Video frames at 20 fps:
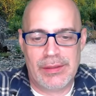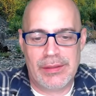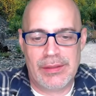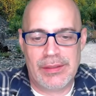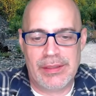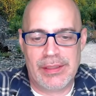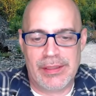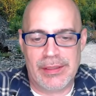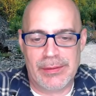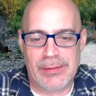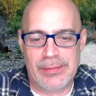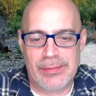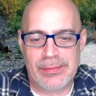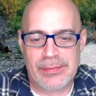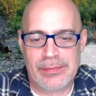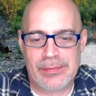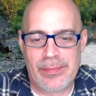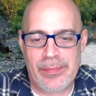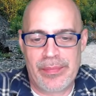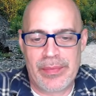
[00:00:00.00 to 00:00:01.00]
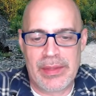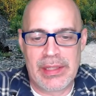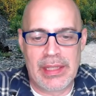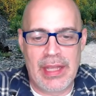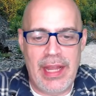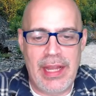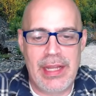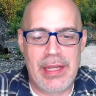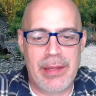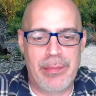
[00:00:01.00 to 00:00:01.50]
Yeah.
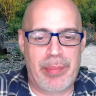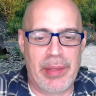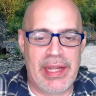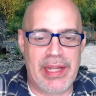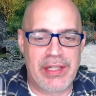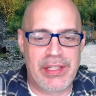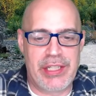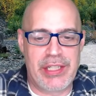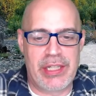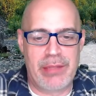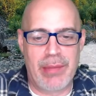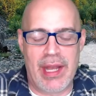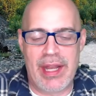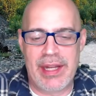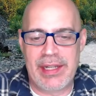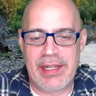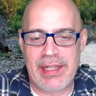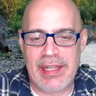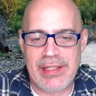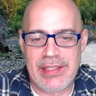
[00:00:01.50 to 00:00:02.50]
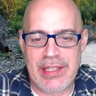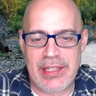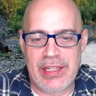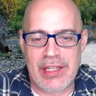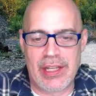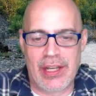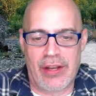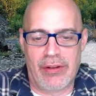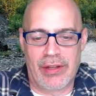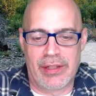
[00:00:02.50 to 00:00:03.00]
Hey, Banshee Mining, how's it
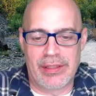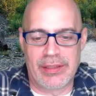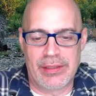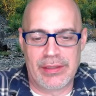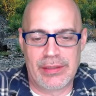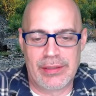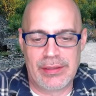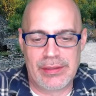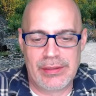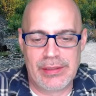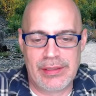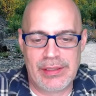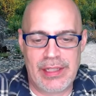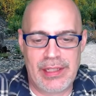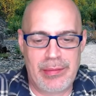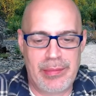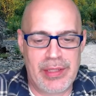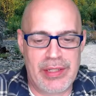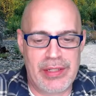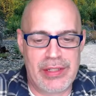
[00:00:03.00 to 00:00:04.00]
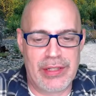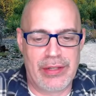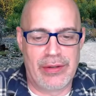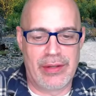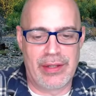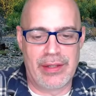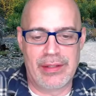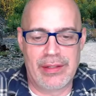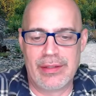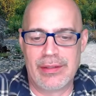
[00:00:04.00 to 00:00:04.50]
going? How you been
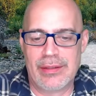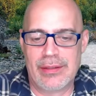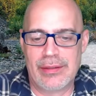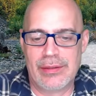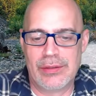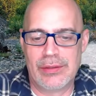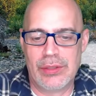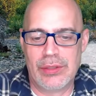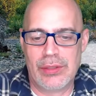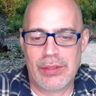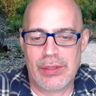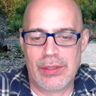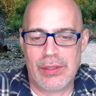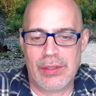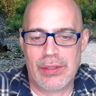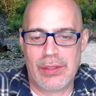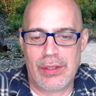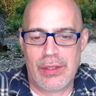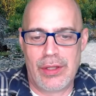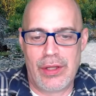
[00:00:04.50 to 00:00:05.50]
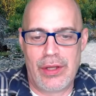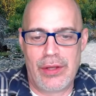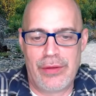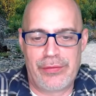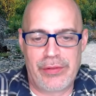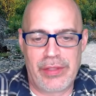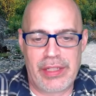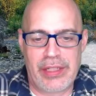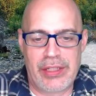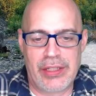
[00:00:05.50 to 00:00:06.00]
doing?
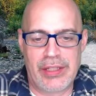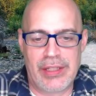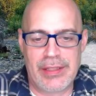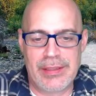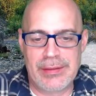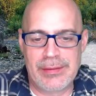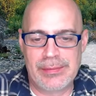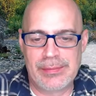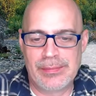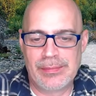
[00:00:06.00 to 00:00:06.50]
Hopefully good.